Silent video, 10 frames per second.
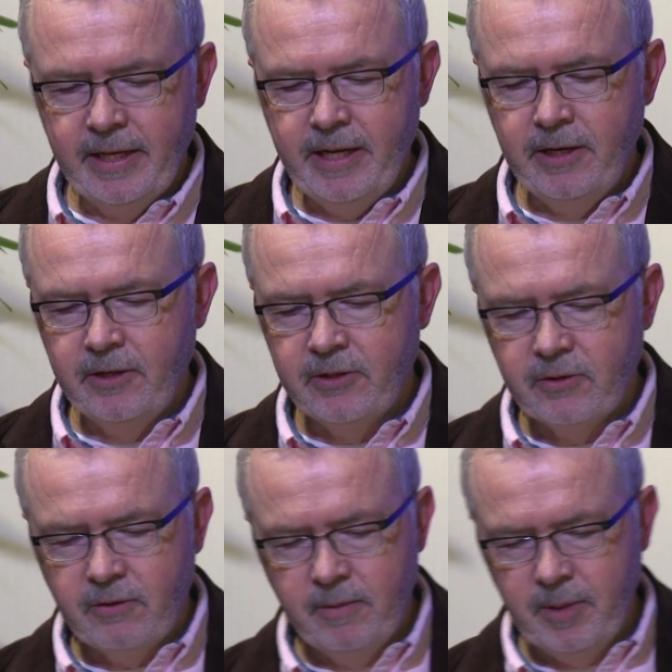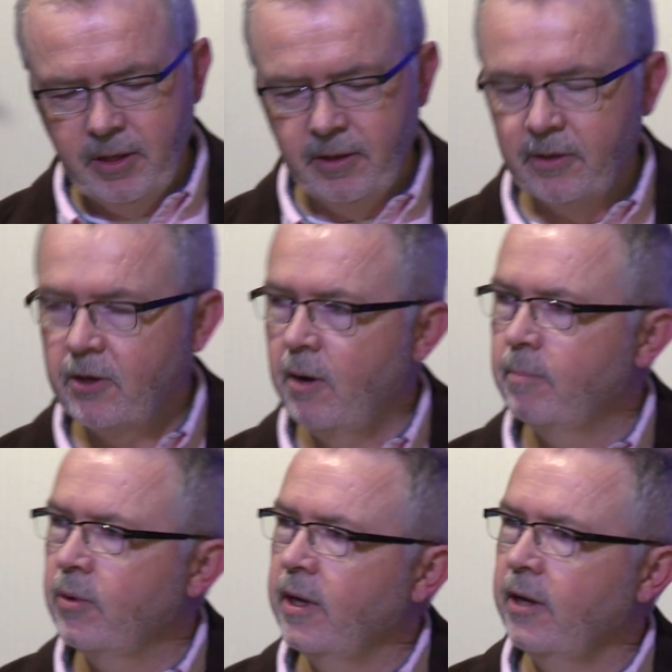indiscriminate
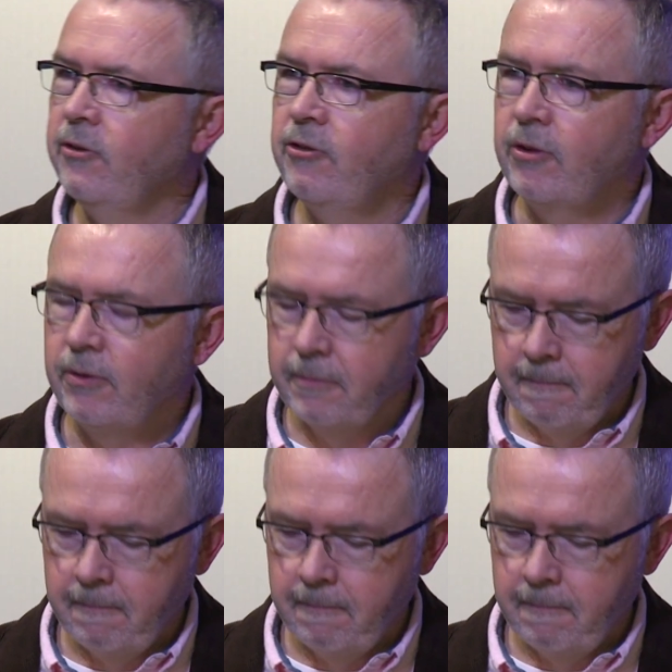comprehension.